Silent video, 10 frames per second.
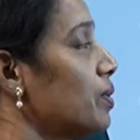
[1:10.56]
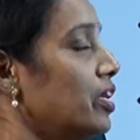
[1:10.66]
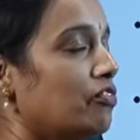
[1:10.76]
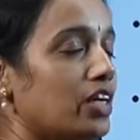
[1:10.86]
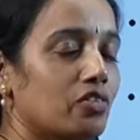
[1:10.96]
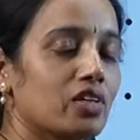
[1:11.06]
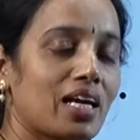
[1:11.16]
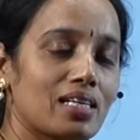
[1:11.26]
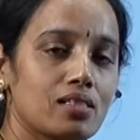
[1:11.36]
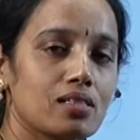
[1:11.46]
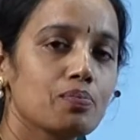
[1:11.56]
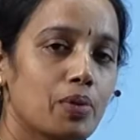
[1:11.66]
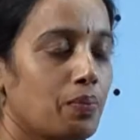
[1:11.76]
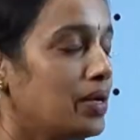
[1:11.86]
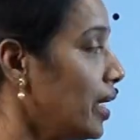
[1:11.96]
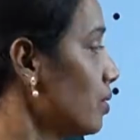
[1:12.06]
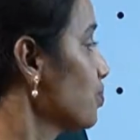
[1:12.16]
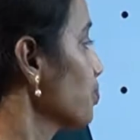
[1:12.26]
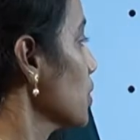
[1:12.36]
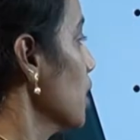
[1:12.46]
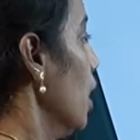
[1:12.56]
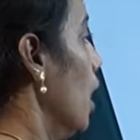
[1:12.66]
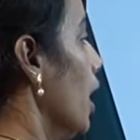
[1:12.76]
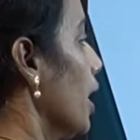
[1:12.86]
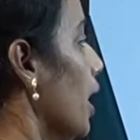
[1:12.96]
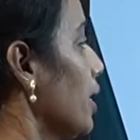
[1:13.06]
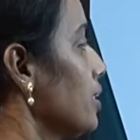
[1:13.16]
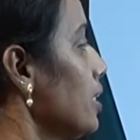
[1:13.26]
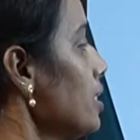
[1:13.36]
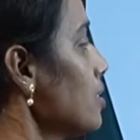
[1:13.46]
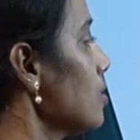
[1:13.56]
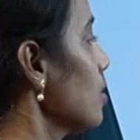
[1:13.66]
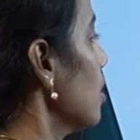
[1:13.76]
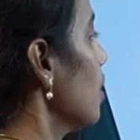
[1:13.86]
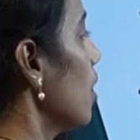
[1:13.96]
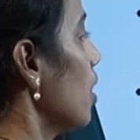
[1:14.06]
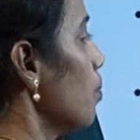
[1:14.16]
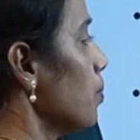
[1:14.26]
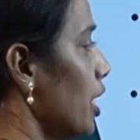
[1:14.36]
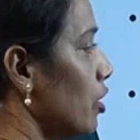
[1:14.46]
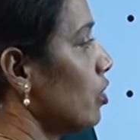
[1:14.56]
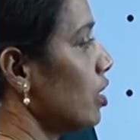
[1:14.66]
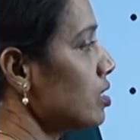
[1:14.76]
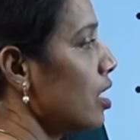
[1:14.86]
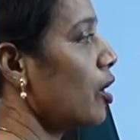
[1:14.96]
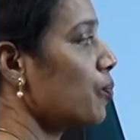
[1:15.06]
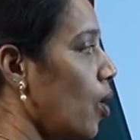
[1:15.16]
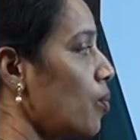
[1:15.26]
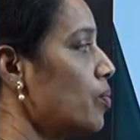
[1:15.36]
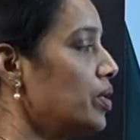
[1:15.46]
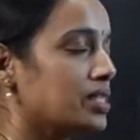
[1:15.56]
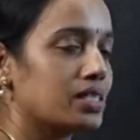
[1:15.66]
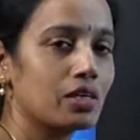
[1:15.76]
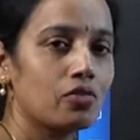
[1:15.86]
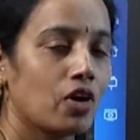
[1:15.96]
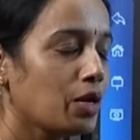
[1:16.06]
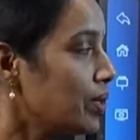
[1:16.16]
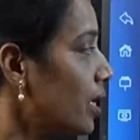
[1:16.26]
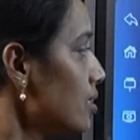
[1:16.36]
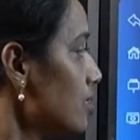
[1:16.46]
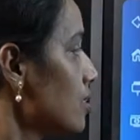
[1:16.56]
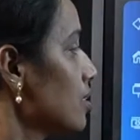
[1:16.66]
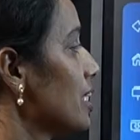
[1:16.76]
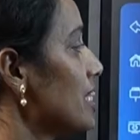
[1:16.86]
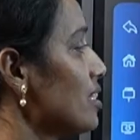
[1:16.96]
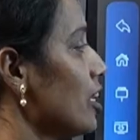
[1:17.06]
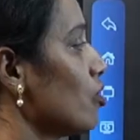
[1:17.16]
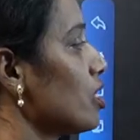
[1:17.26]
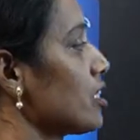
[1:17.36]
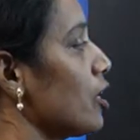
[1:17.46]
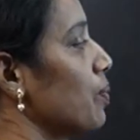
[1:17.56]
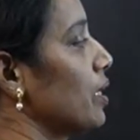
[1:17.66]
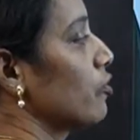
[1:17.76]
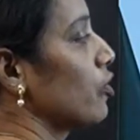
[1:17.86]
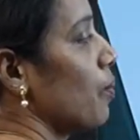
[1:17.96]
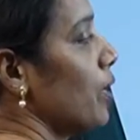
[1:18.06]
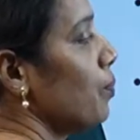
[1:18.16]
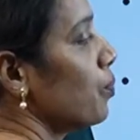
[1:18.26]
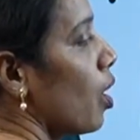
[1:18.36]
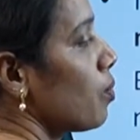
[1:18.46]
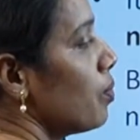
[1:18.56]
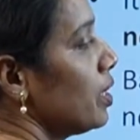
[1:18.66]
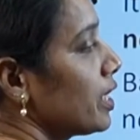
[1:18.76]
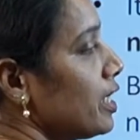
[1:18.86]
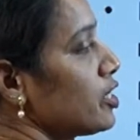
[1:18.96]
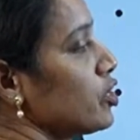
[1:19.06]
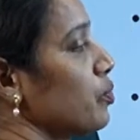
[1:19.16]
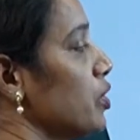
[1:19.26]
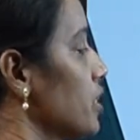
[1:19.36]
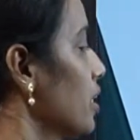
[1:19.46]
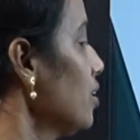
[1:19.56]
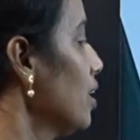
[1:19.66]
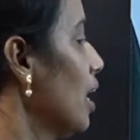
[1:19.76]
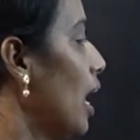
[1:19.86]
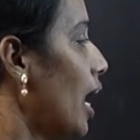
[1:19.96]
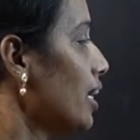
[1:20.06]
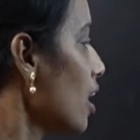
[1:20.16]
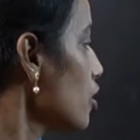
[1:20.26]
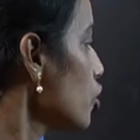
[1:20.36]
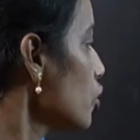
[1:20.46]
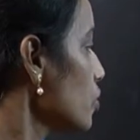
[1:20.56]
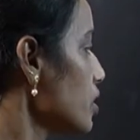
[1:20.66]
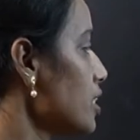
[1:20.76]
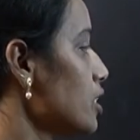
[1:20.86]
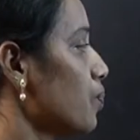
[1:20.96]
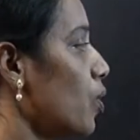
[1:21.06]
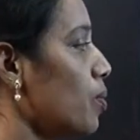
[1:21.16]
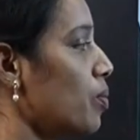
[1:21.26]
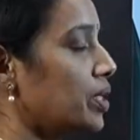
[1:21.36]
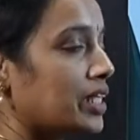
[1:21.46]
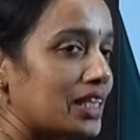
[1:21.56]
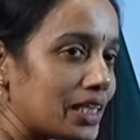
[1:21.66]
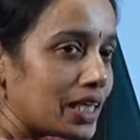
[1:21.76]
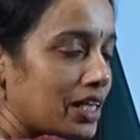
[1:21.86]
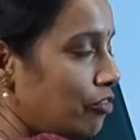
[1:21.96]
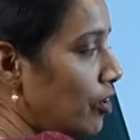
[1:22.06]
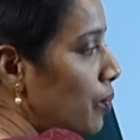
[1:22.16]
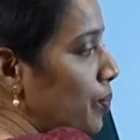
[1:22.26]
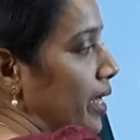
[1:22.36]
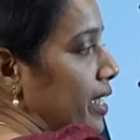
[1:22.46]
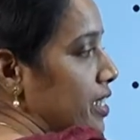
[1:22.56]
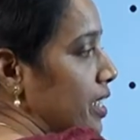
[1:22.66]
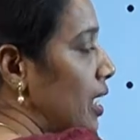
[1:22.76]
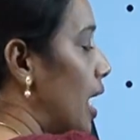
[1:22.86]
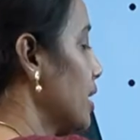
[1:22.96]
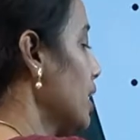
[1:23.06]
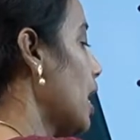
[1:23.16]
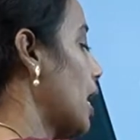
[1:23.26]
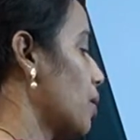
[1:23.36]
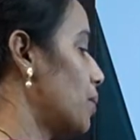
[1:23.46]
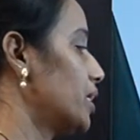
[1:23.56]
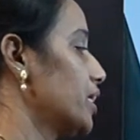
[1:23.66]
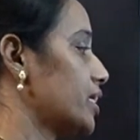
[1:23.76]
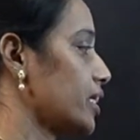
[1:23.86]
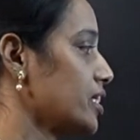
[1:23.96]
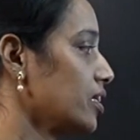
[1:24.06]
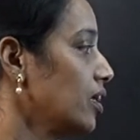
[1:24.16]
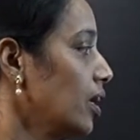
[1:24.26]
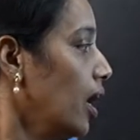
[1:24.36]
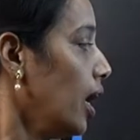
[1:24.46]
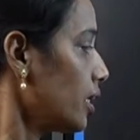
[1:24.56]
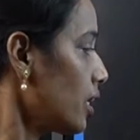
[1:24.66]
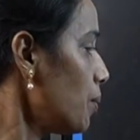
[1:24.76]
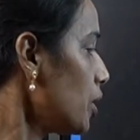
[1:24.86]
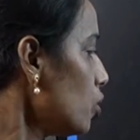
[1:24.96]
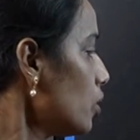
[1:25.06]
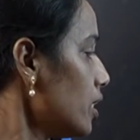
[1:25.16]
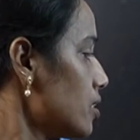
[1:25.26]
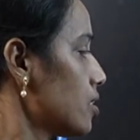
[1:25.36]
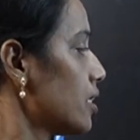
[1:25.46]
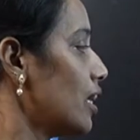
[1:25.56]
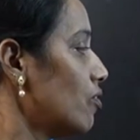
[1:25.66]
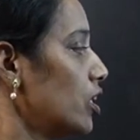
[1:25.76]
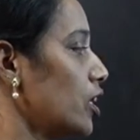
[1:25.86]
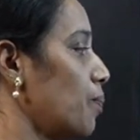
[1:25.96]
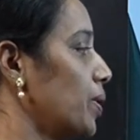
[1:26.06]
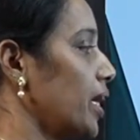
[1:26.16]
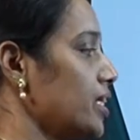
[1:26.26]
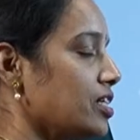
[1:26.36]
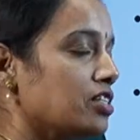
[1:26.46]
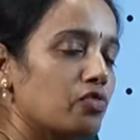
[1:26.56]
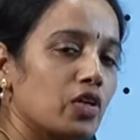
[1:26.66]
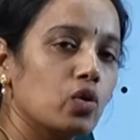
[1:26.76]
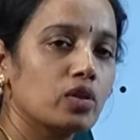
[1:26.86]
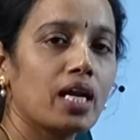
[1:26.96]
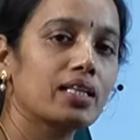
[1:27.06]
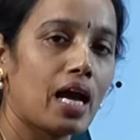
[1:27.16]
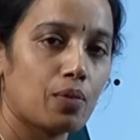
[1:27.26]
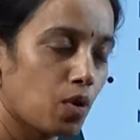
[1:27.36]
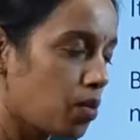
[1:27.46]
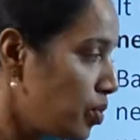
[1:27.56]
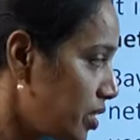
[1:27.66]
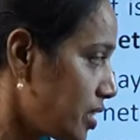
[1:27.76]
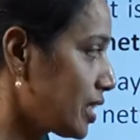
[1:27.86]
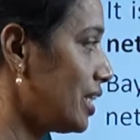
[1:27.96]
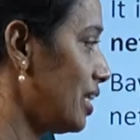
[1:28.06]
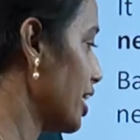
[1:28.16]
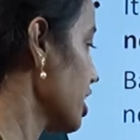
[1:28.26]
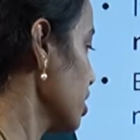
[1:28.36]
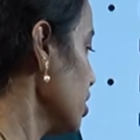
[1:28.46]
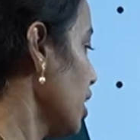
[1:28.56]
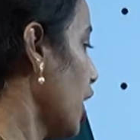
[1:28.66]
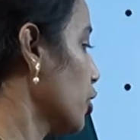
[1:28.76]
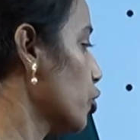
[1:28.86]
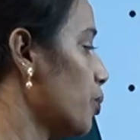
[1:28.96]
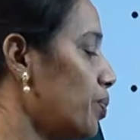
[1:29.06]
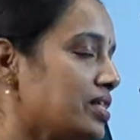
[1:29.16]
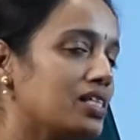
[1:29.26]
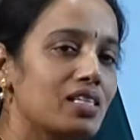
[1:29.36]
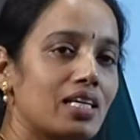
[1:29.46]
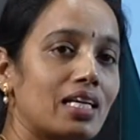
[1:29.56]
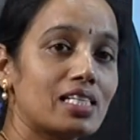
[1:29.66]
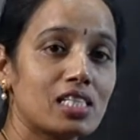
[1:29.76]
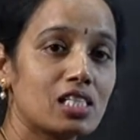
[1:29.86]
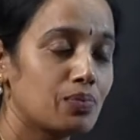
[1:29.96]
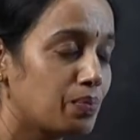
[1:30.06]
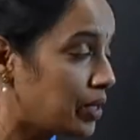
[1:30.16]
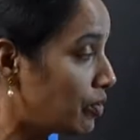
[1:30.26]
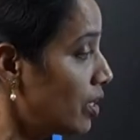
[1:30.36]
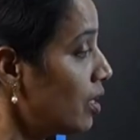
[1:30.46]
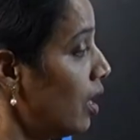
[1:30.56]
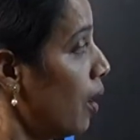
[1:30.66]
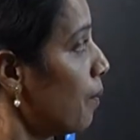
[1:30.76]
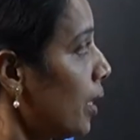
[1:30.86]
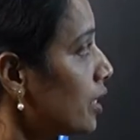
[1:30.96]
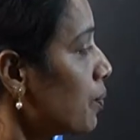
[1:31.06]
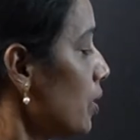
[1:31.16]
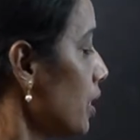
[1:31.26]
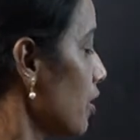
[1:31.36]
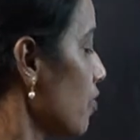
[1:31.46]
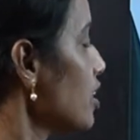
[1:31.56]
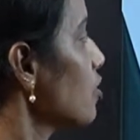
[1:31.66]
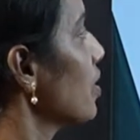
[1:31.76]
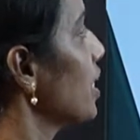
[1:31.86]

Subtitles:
belief network as BBN. And these networks are probabilistic. Why? Because these networks are built from a probability distribution and also uses probability theory for prediction and the anomaly detection. And coming to this real world applications, we know that they are probabilistic in nature, and to represent the relationship between multiple events we